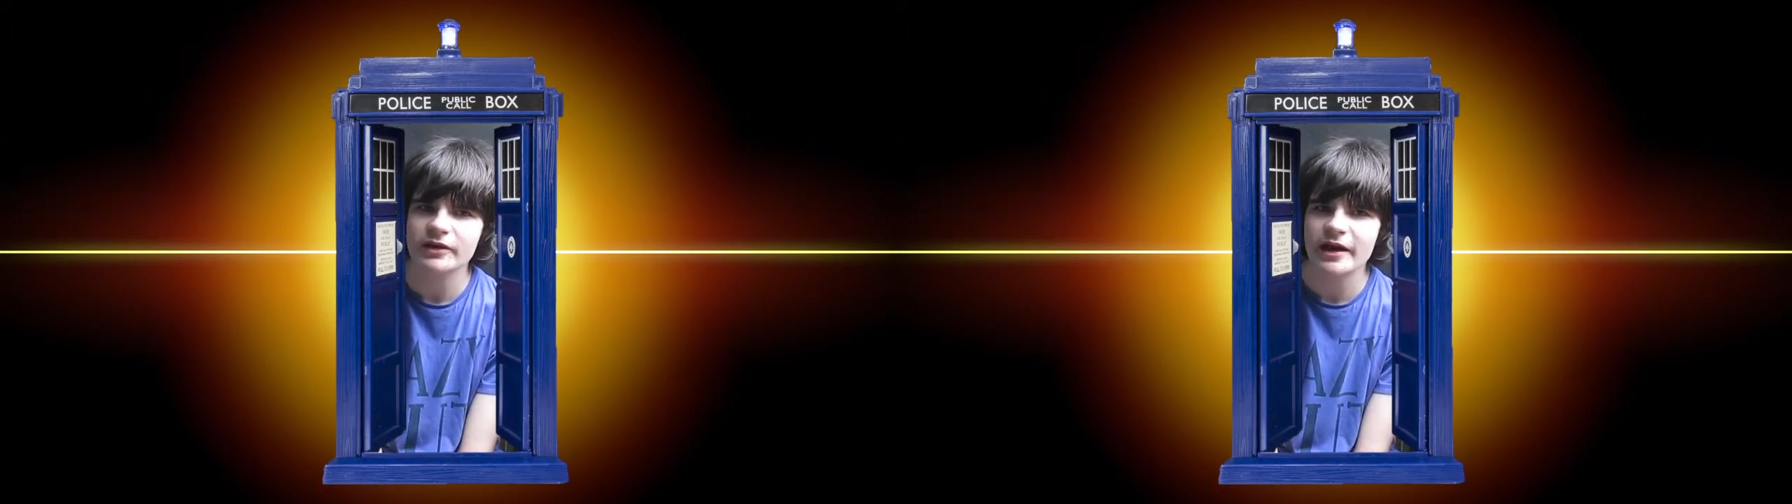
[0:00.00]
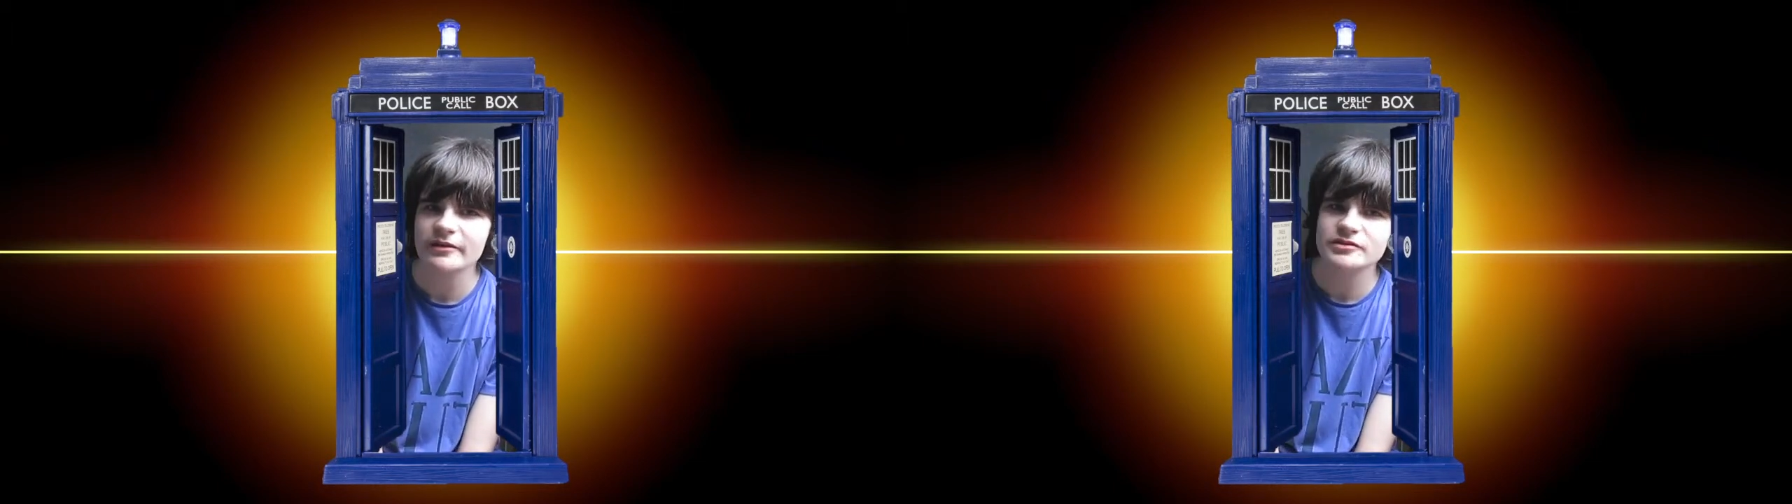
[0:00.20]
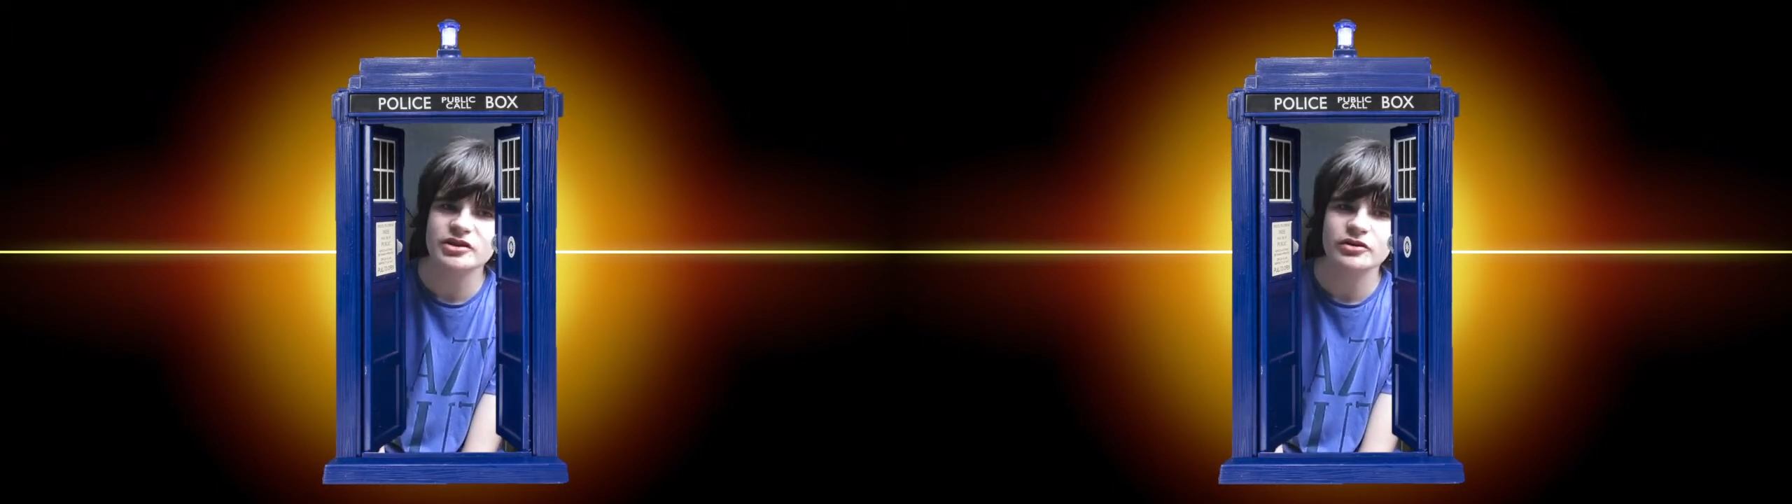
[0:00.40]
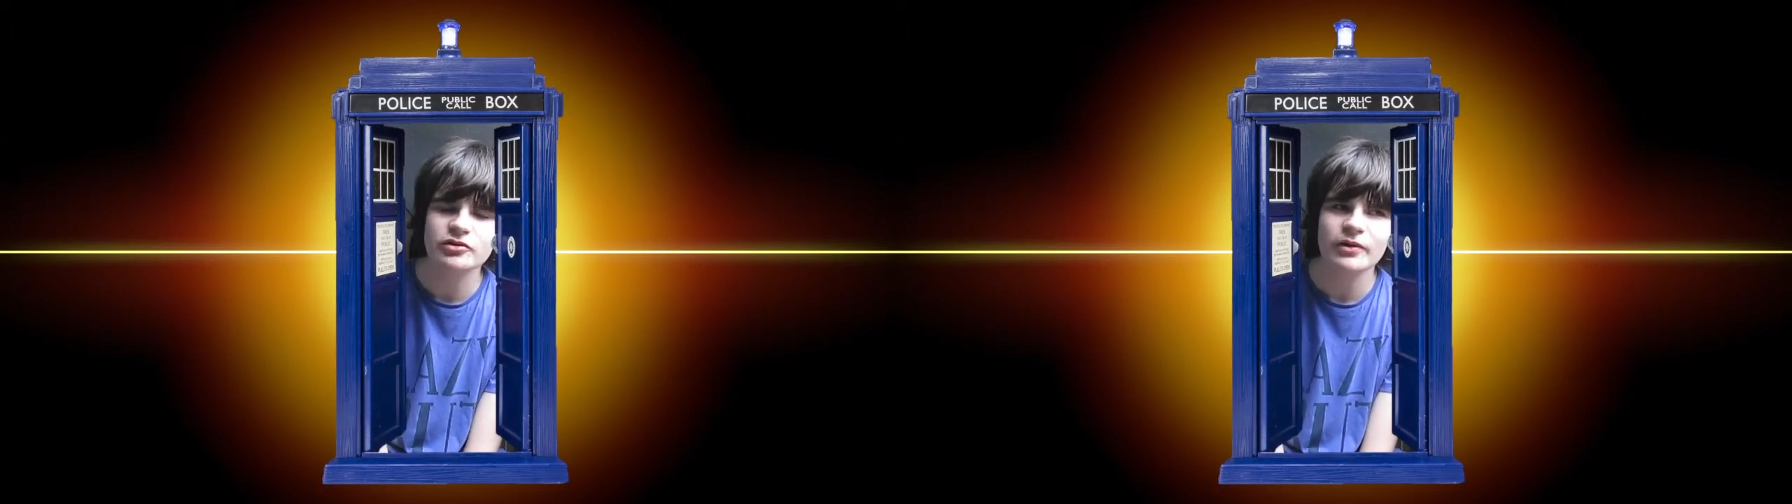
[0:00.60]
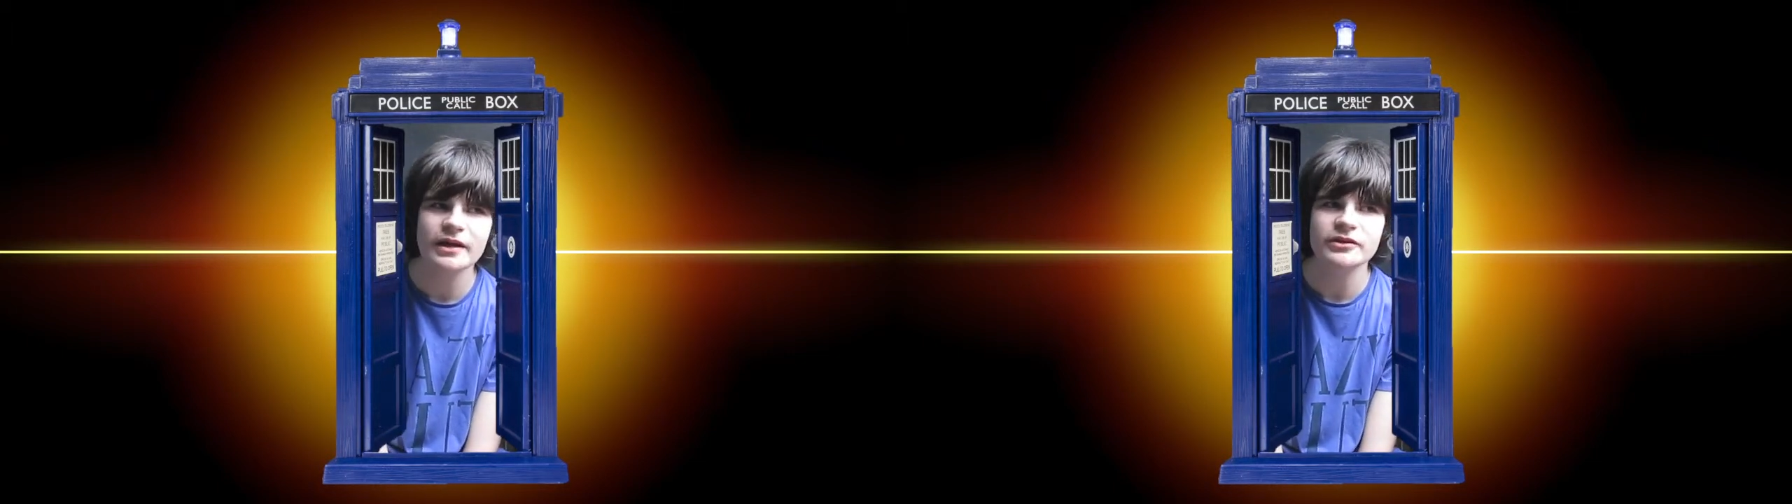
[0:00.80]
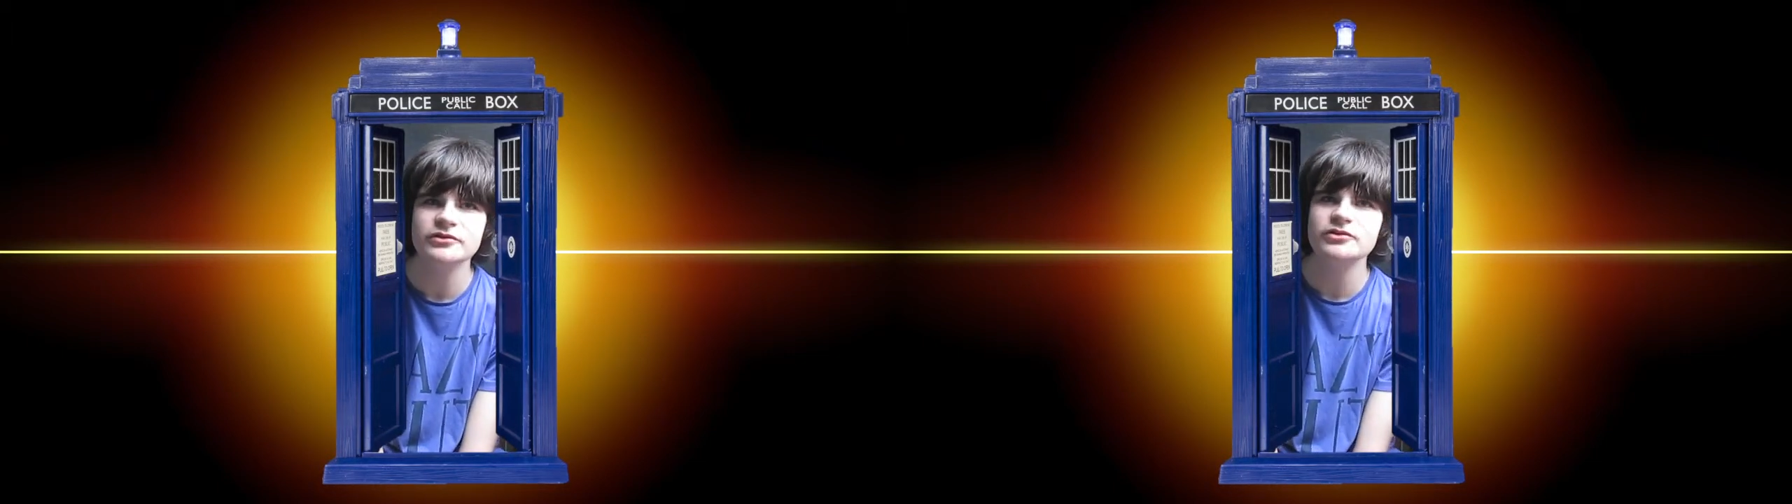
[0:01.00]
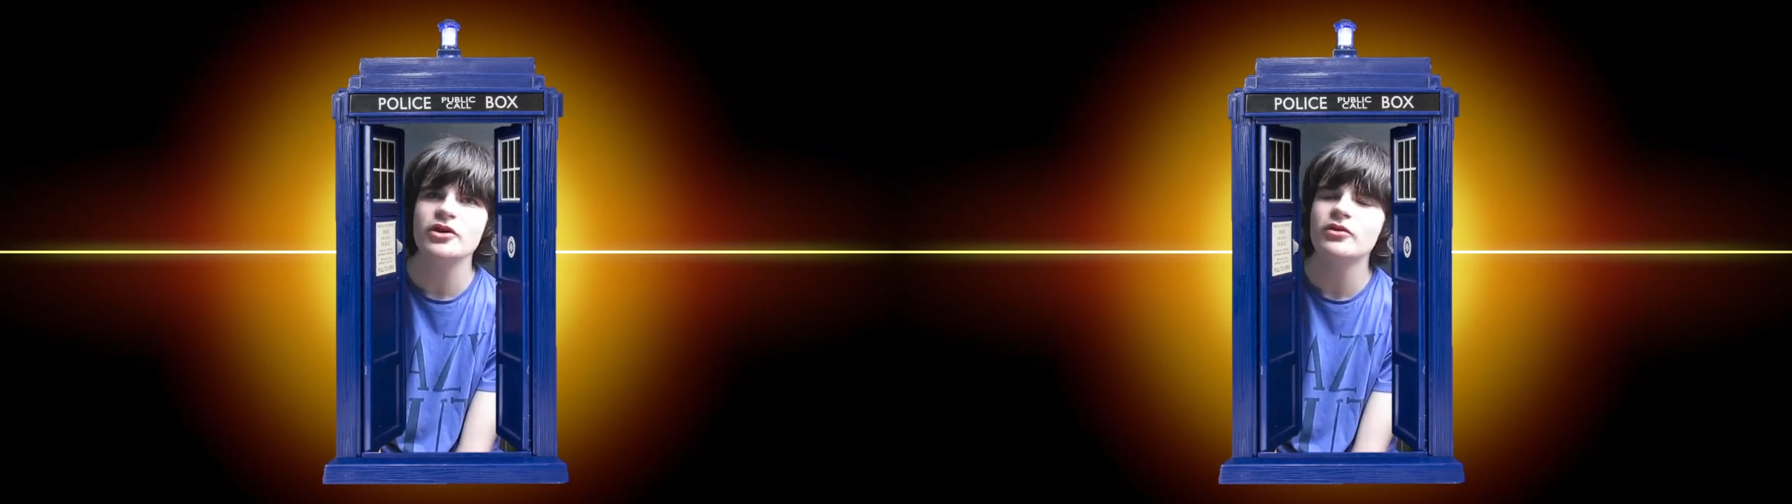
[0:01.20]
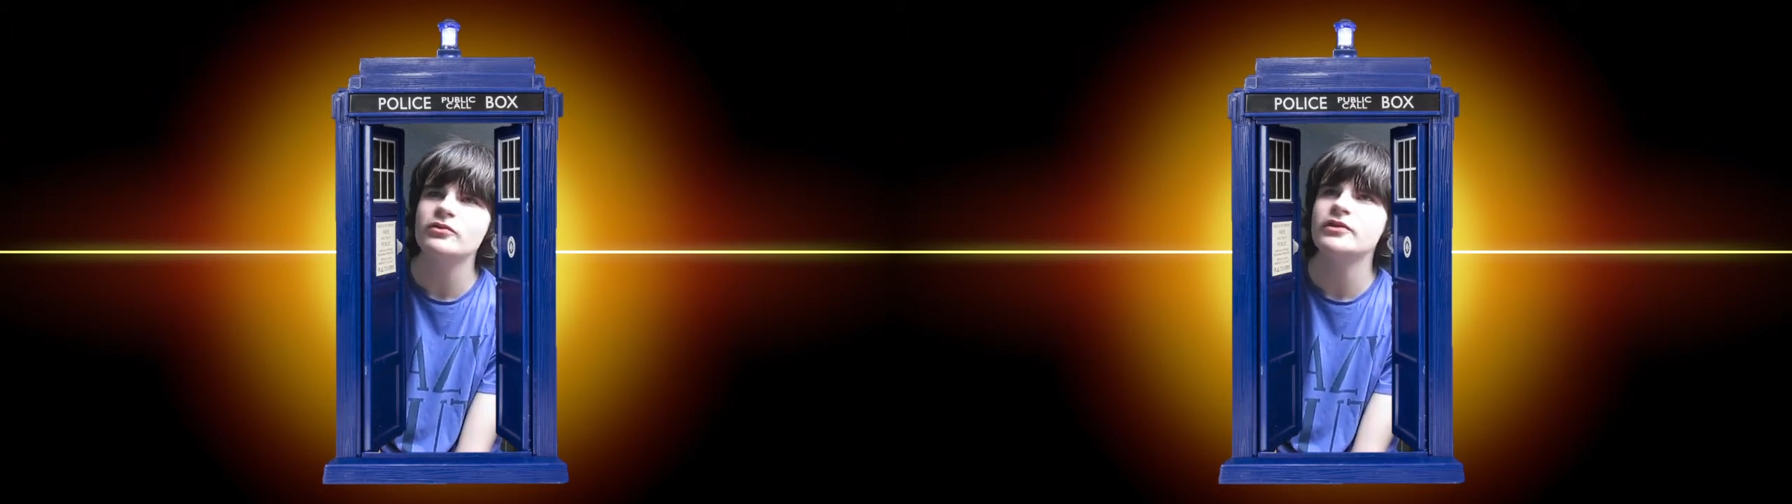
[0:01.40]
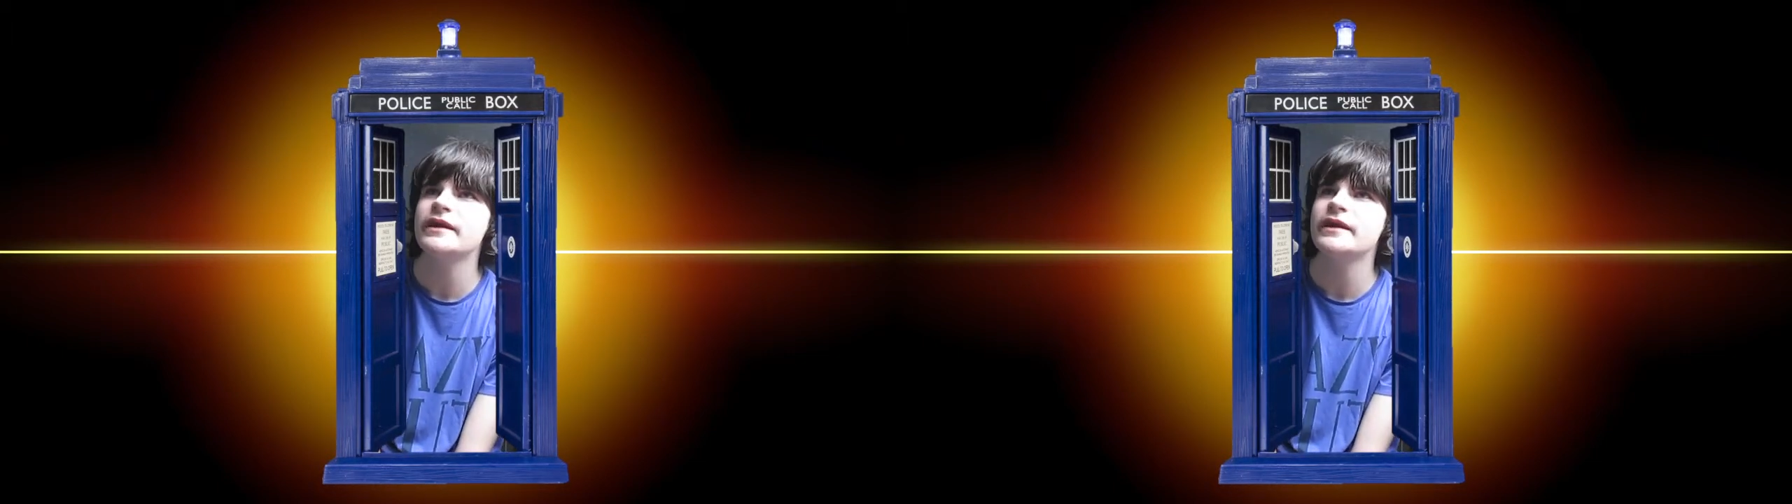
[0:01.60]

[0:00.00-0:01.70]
a character who I don't